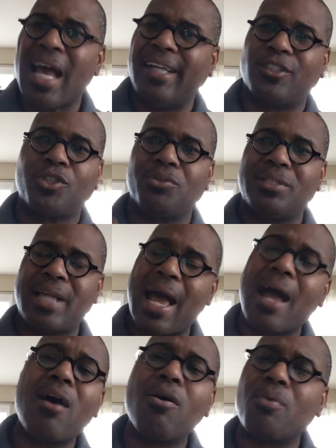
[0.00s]
And so
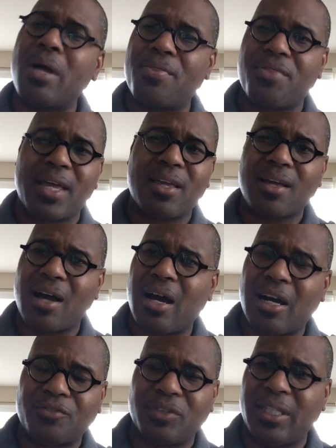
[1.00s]
now, and thank
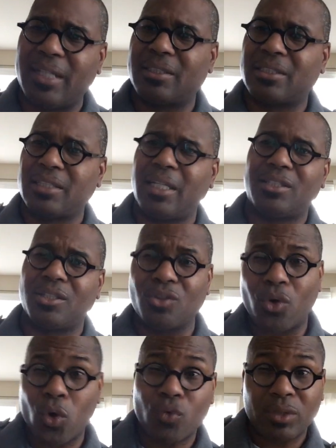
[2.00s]
God for
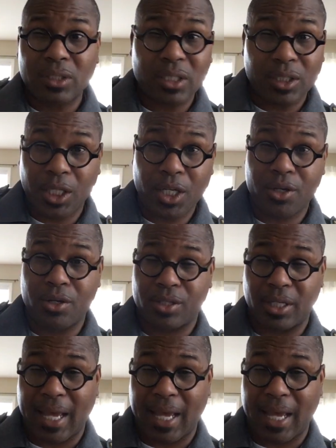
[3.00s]
legislation over the years,